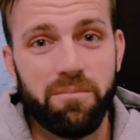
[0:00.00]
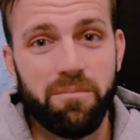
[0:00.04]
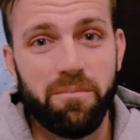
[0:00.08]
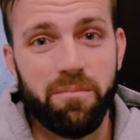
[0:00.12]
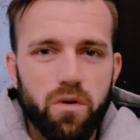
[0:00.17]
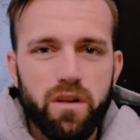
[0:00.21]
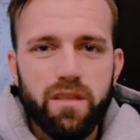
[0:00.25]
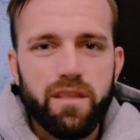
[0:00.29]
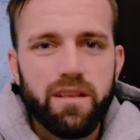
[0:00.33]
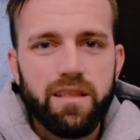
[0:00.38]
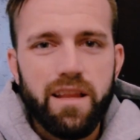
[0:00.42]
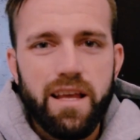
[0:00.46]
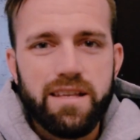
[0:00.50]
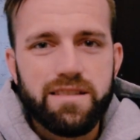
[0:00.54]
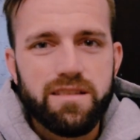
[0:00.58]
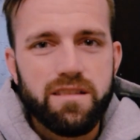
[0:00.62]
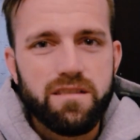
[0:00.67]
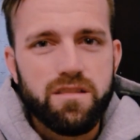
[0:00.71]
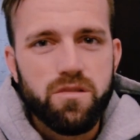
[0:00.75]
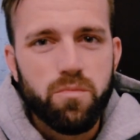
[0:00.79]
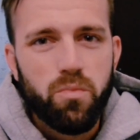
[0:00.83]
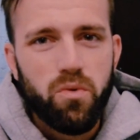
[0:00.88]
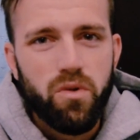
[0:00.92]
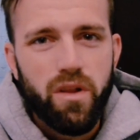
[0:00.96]
What are the
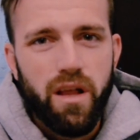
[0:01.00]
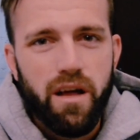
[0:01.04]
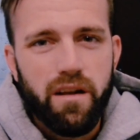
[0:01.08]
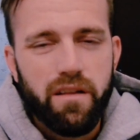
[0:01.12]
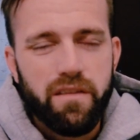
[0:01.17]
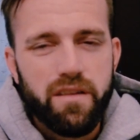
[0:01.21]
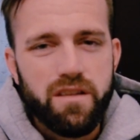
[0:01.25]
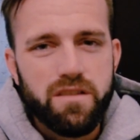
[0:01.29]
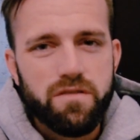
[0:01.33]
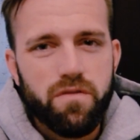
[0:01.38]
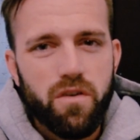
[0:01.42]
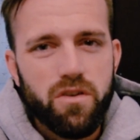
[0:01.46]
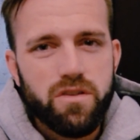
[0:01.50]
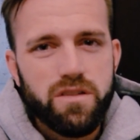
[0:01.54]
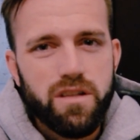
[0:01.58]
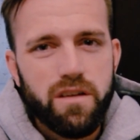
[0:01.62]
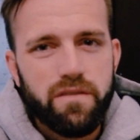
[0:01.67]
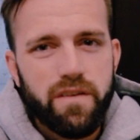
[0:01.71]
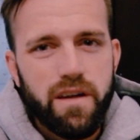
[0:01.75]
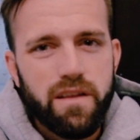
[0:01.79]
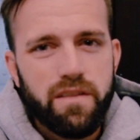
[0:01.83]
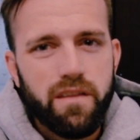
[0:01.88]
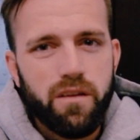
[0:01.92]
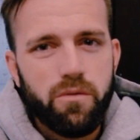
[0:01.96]
lessons to pull out of this? First
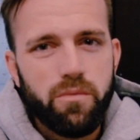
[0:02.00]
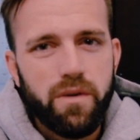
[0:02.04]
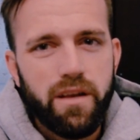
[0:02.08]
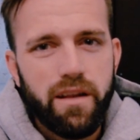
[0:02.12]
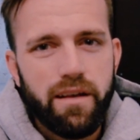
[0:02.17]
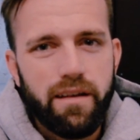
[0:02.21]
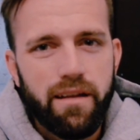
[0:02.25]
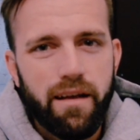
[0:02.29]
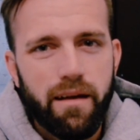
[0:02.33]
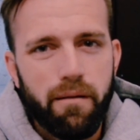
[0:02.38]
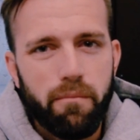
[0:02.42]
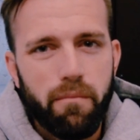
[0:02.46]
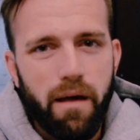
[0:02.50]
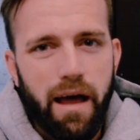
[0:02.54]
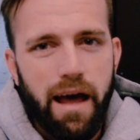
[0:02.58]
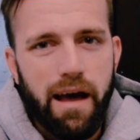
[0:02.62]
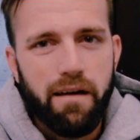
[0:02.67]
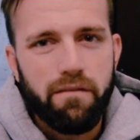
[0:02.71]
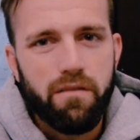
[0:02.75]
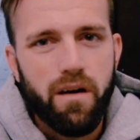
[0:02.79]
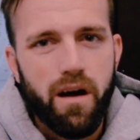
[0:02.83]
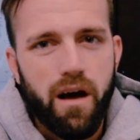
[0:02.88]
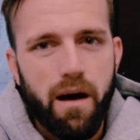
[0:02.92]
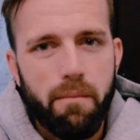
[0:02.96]
off, I think we need to
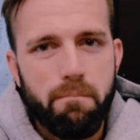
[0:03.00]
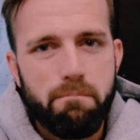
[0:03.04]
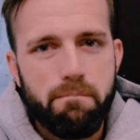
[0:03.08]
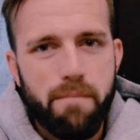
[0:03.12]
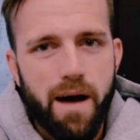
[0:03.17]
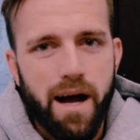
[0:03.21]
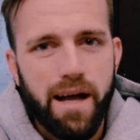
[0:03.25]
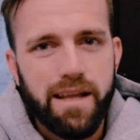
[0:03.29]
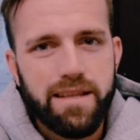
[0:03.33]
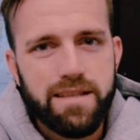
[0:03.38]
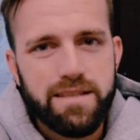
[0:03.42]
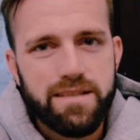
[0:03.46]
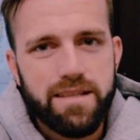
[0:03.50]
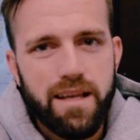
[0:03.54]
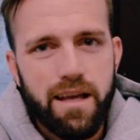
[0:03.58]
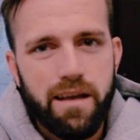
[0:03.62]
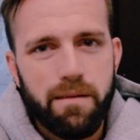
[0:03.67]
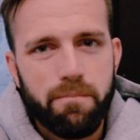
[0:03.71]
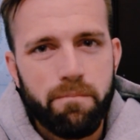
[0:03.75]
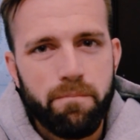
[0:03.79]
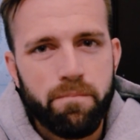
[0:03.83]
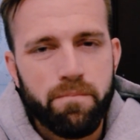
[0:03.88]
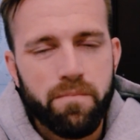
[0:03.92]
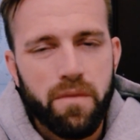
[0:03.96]
have a
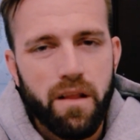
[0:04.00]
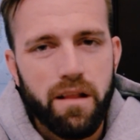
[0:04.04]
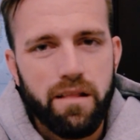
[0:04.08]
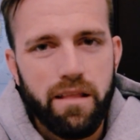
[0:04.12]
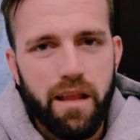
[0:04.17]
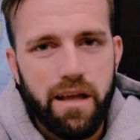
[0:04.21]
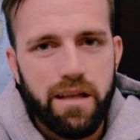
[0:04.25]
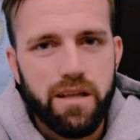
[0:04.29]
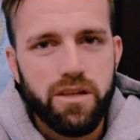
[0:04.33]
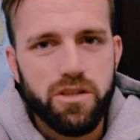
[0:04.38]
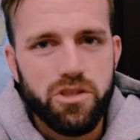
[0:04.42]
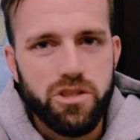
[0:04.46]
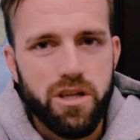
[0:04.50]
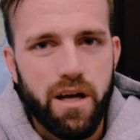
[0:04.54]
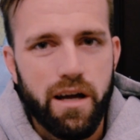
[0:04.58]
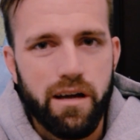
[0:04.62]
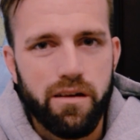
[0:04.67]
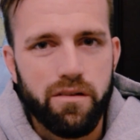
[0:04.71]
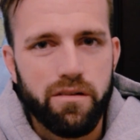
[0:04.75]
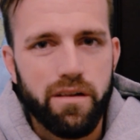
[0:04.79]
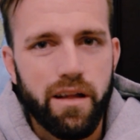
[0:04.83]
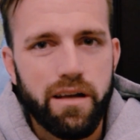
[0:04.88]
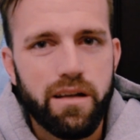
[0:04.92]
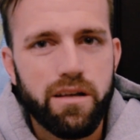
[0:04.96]
mindset like a
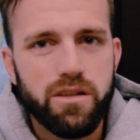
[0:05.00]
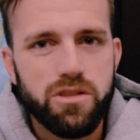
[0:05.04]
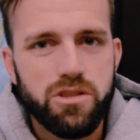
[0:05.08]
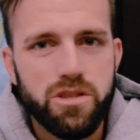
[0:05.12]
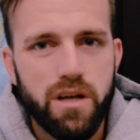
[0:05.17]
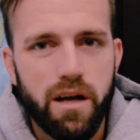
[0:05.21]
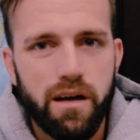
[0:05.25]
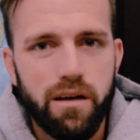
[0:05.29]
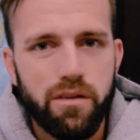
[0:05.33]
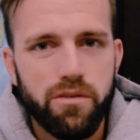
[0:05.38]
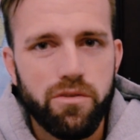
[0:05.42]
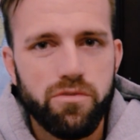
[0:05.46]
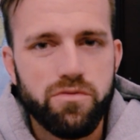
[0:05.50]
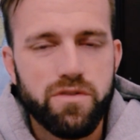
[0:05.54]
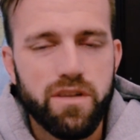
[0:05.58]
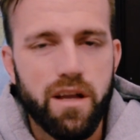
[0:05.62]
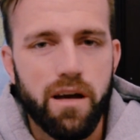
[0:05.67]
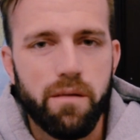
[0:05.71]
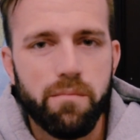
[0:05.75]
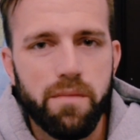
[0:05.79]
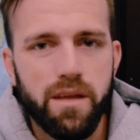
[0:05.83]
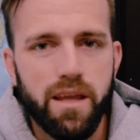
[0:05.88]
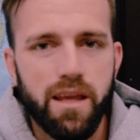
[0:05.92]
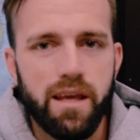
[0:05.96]
child who's
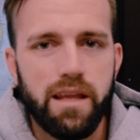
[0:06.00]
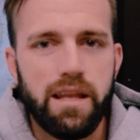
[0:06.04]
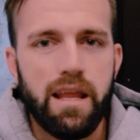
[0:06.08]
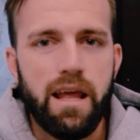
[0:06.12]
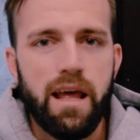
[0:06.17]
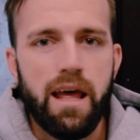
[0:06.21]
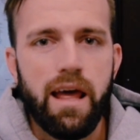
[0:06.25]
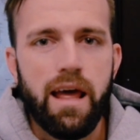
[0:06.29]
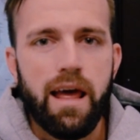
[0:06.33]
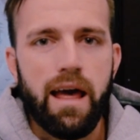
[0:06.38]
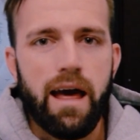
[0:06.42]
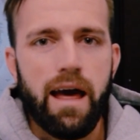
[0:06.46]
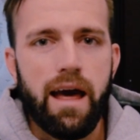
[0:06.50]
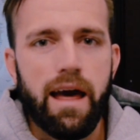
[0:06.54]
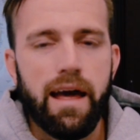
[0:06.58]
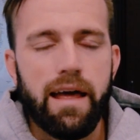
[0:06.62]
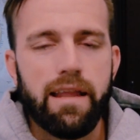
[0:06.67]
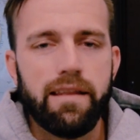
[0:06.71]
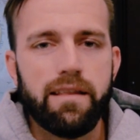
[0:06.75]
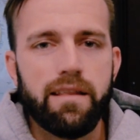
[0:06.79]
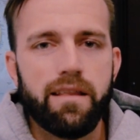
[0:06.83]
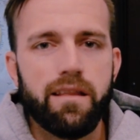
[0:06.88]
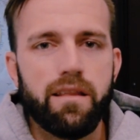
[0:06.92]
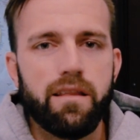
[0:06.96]
coming in,
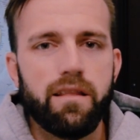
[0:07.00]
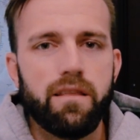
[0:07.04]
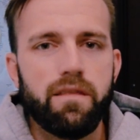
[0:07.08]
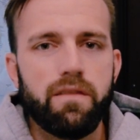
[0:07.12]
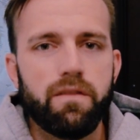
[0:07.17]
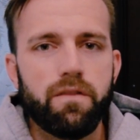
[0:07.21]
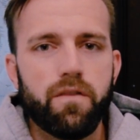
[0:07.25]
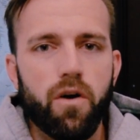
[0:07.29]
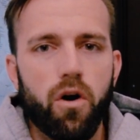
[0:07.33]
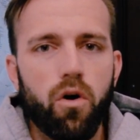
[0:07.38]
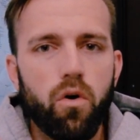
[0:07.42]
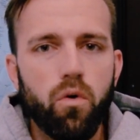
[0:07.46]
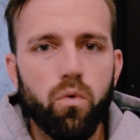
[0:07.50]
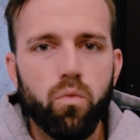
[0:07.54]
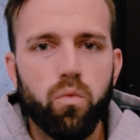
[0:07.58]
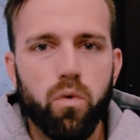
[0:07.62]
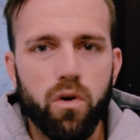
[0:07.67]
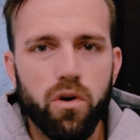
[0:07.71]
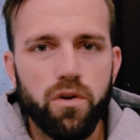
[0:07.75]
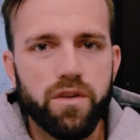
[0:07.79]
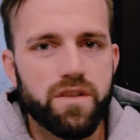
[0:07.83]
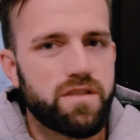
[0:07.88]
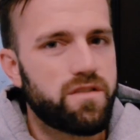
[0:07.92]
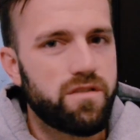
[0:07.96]
and the whole
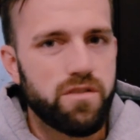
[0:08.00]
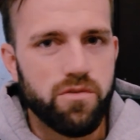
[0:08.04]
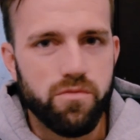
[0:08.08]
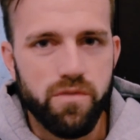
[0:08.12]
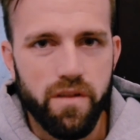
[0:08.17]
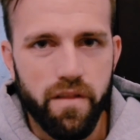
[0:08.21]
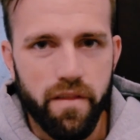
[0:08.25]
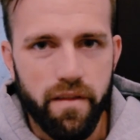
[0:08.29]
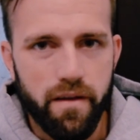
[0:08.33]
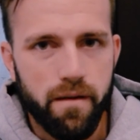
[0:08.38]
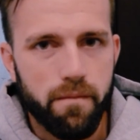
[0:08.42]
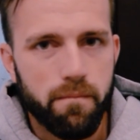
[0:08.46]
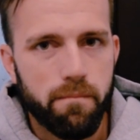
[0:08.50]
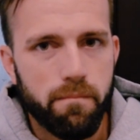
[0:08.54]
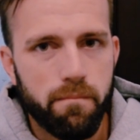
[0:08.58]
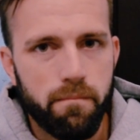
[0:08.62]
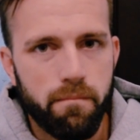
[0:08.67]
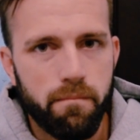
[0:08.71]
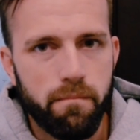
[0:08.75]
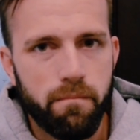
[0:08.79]
world is new to them.